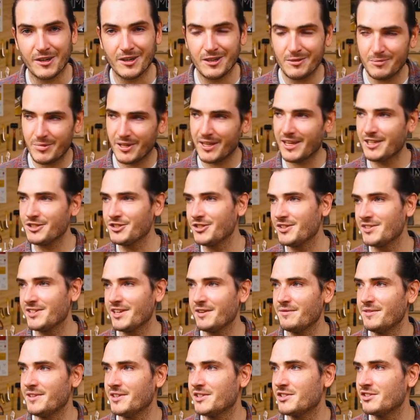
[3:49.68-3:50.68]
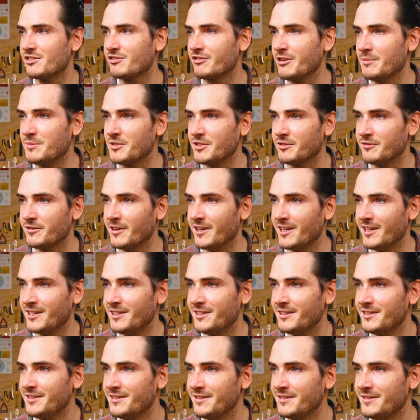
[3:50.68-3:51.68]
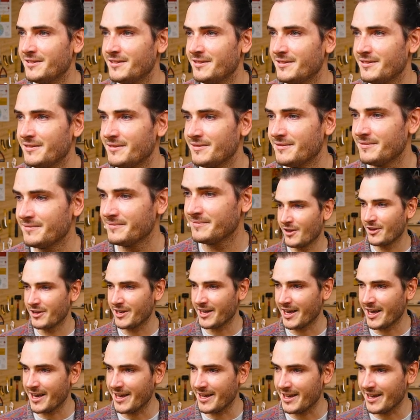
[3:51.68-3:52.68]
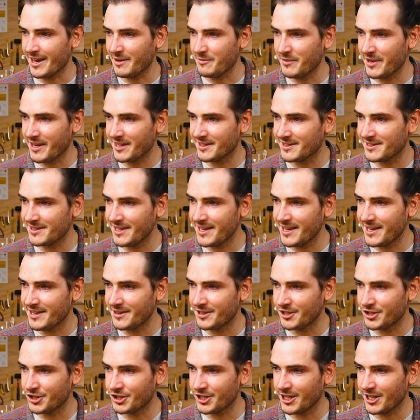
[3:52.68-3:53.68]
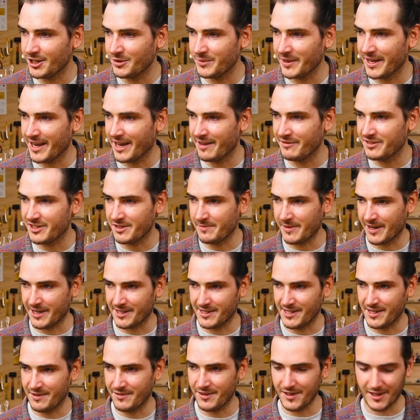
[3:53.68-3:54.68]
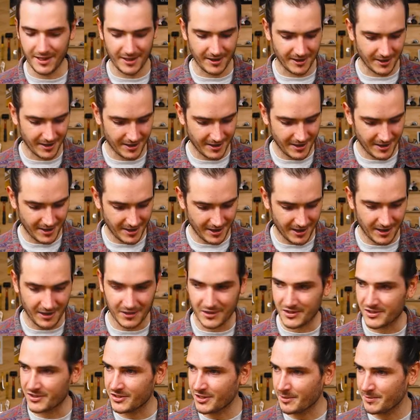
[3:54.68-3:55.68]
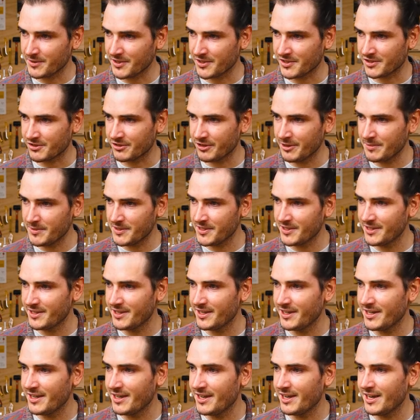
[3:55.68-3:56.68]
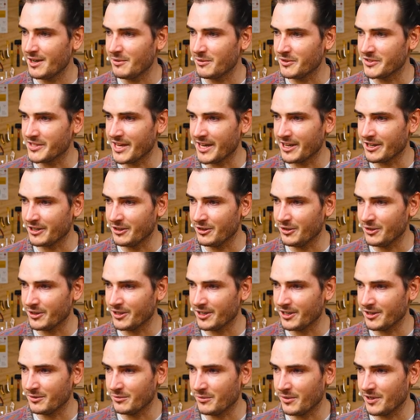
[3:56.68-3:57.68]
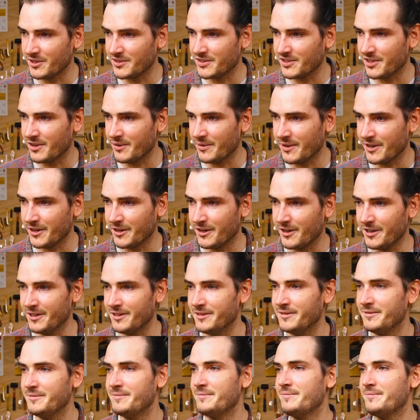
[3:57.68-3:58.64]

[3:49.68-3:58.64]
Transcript: on, but let's just give this script a run. Okay, and we can see in the shell we have some activity. I'll stop the script and we'll take a look at what's going on.